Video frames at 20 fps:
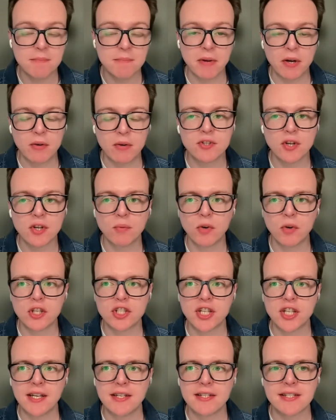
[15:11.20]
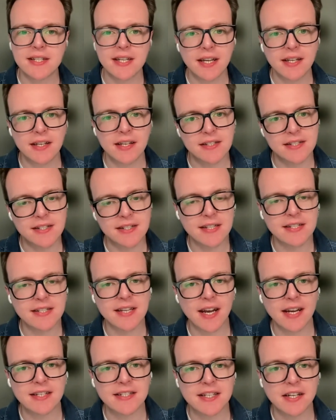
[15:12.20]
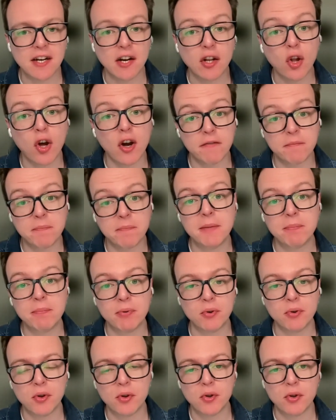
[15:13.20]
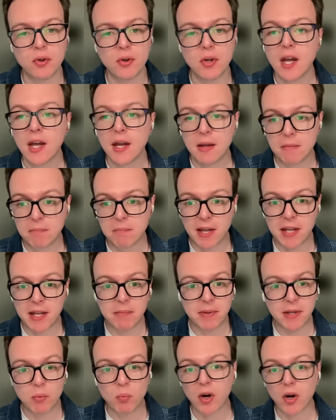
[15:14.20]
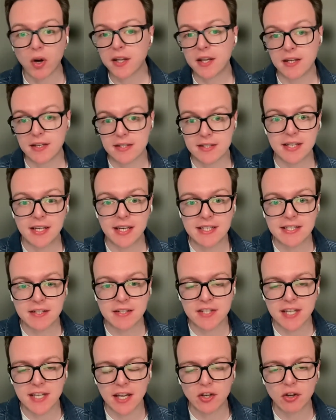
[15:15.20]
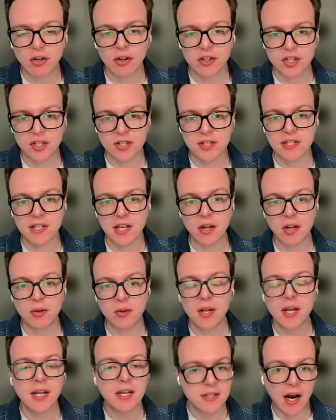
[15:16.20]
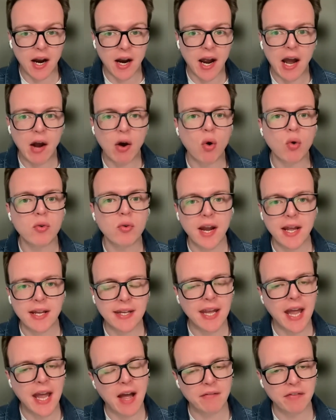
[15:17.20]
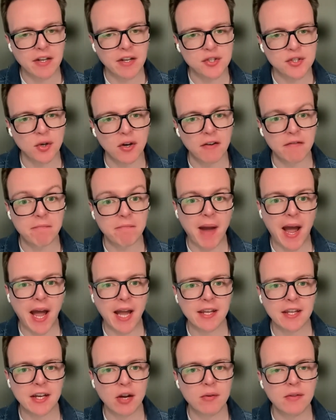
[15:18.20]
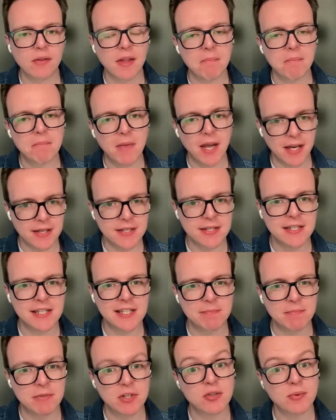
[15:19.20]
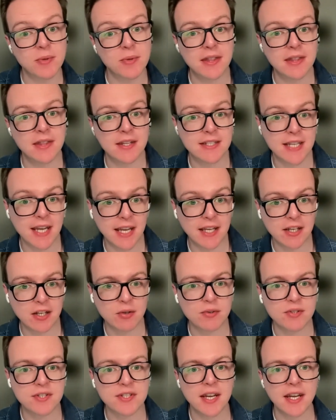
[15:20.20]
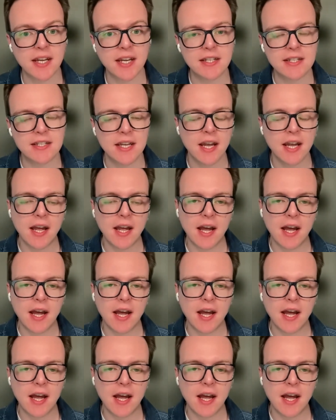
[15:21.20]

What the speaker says: to build on what Jen's saying, it's this idea, a lot of people who might be working as creative technologists now already have a sort of background that mixes between the technical side